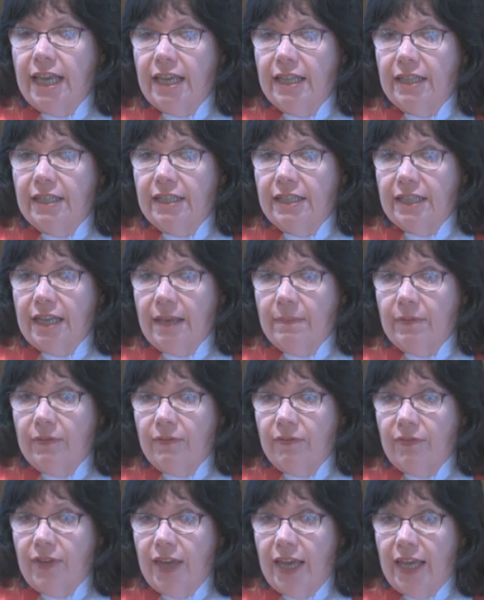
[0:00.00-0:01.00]
the step of
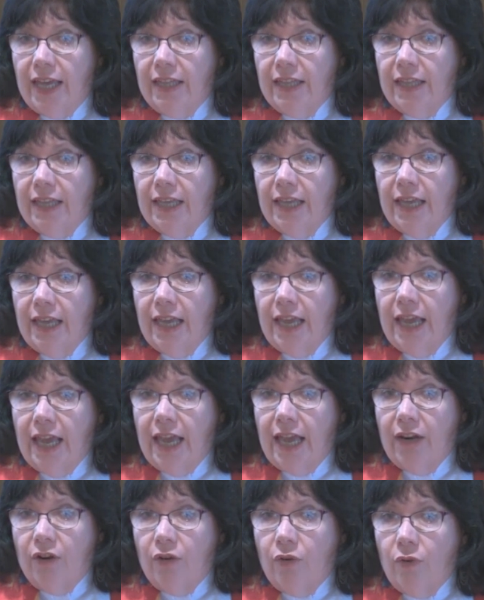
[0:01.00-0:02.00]
faith,
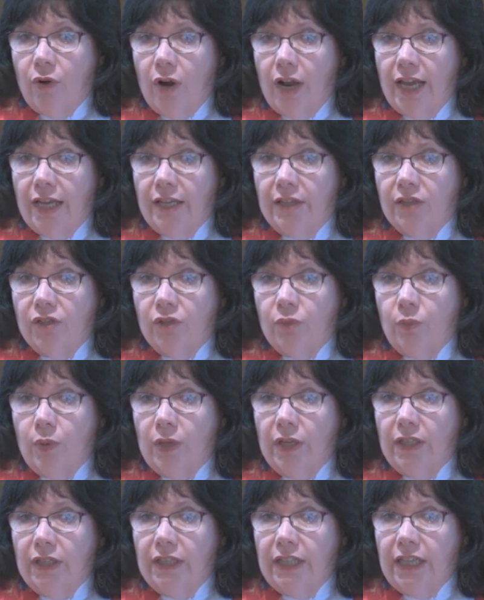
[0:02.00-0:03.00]
and Christ
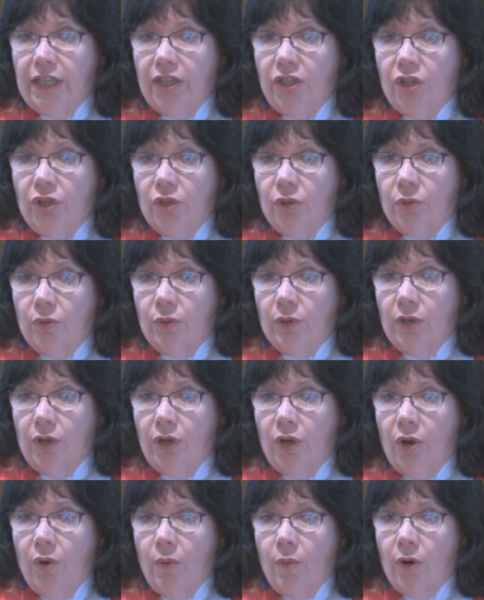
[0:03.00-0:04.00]
will lead you
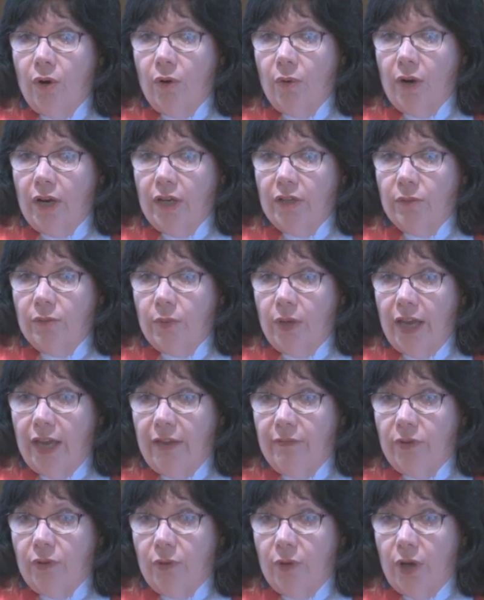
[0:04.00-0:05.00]
where Christ will
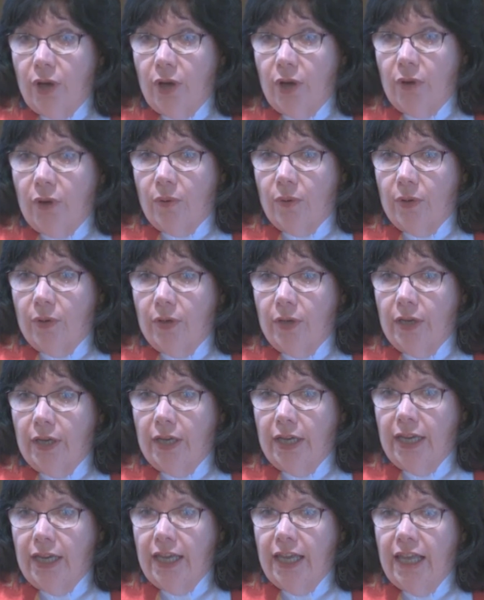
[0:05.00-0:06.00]
have you go.
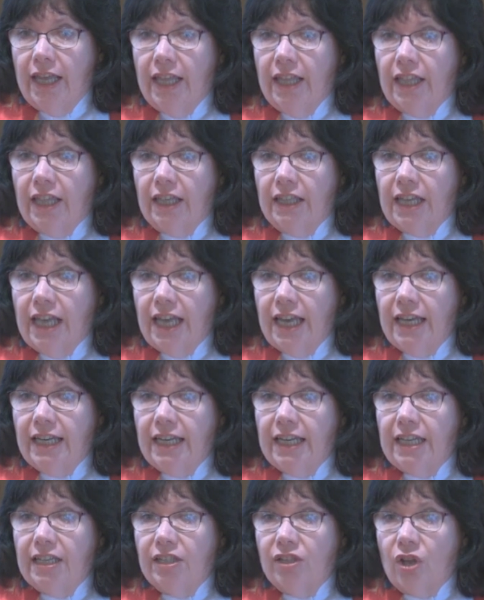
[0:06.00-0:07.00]
The light
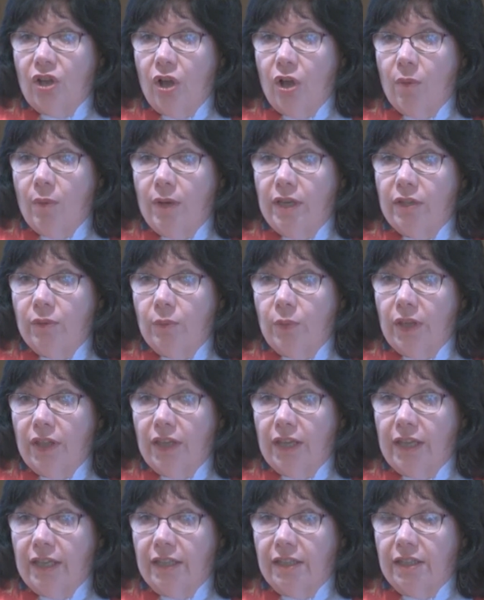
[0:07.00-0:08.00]
is always with
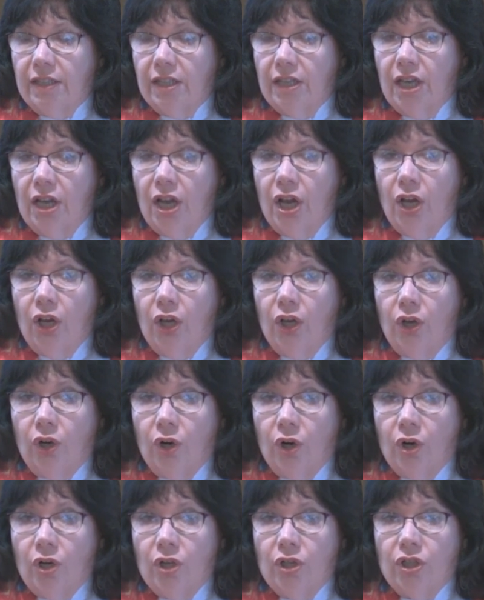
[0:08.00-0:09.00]
us.
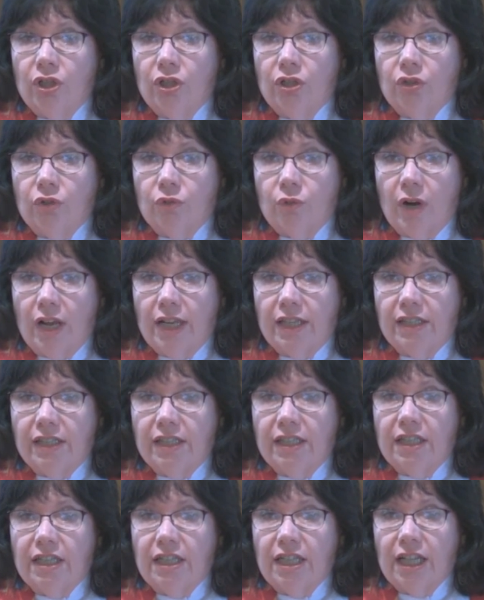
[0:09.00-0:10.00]
Learn to
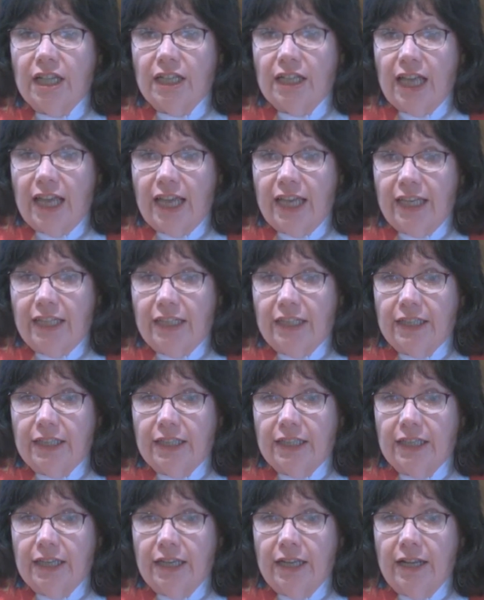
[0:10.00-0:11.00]
trust the light.
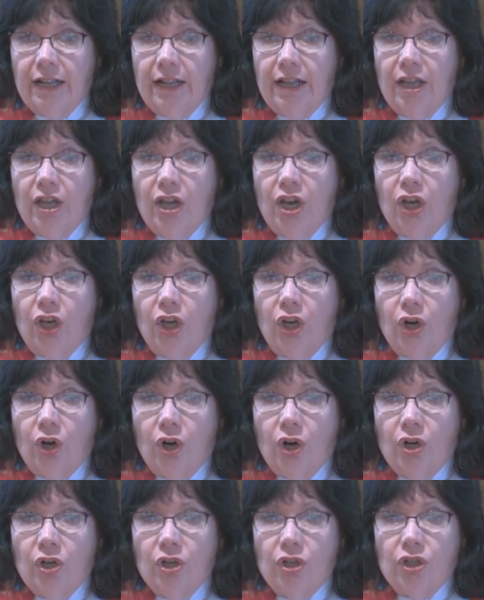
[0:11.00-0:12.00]

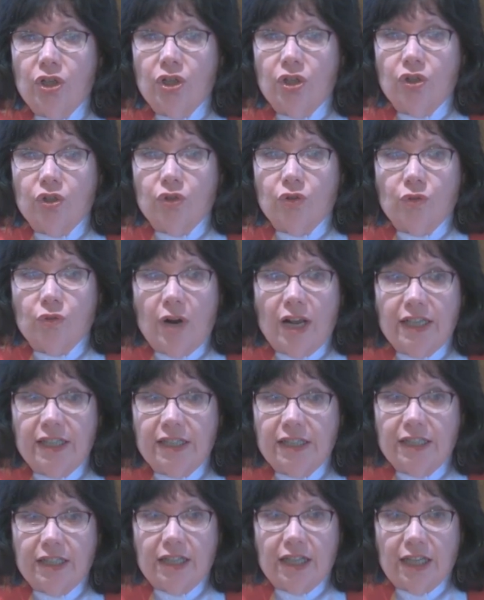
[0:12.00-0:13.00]
Learn to
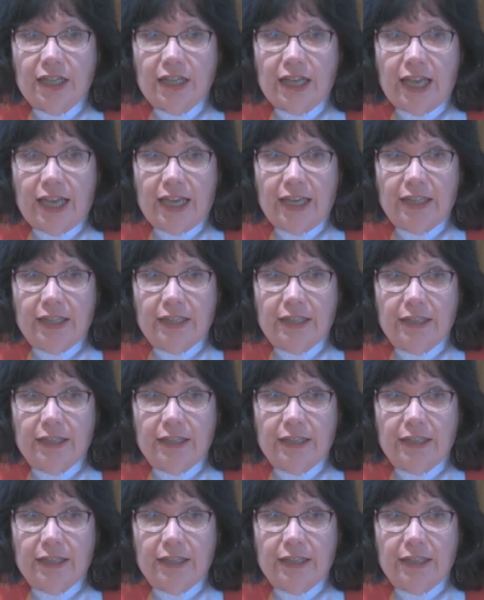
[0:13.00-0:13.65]
trust the light